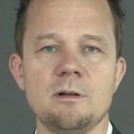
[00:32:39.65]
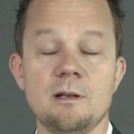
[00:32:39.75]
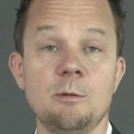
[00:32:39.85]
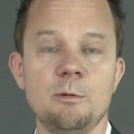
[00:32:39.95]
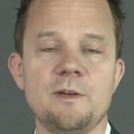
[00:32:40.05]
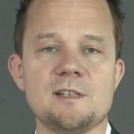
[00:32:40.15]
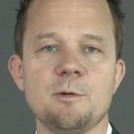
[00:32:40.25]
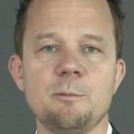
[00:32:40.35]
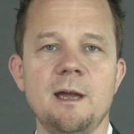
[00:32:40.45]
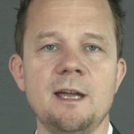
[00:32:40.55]
global
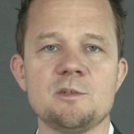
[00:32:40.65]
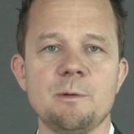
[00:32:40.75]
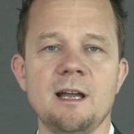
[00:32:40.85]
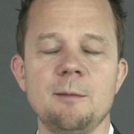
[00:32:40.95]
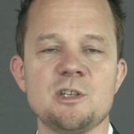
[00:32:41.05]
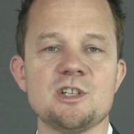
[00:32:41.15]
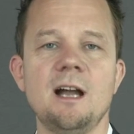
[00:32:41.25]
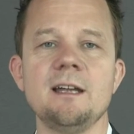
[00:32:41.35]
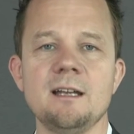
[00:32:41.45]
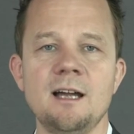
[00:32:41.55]
Facebook page when I'm in
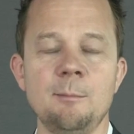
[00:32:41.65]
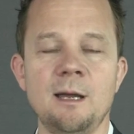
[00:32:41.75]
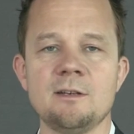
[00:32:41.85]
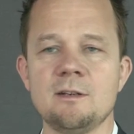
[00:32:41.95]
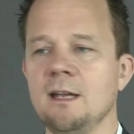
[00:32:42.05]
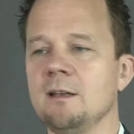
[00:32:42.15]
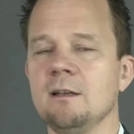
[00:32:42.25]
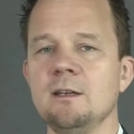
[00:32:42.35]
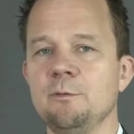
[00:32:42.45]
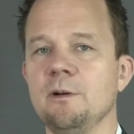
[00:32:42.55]
China, I might get a
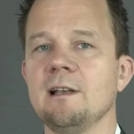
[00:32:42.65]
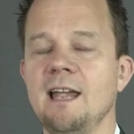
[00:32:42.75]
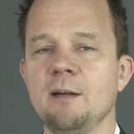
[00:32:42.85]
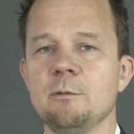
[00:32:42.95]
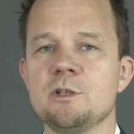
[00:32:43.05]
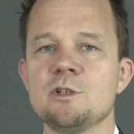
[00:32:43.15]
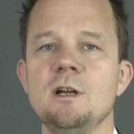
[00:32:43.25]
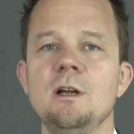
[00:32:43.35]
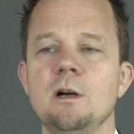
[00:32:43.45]
different language.